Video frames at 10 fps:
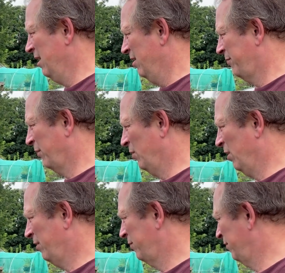
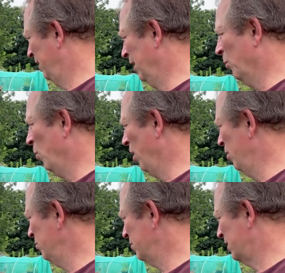for a little
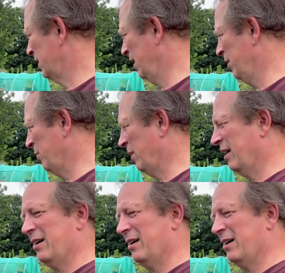while, so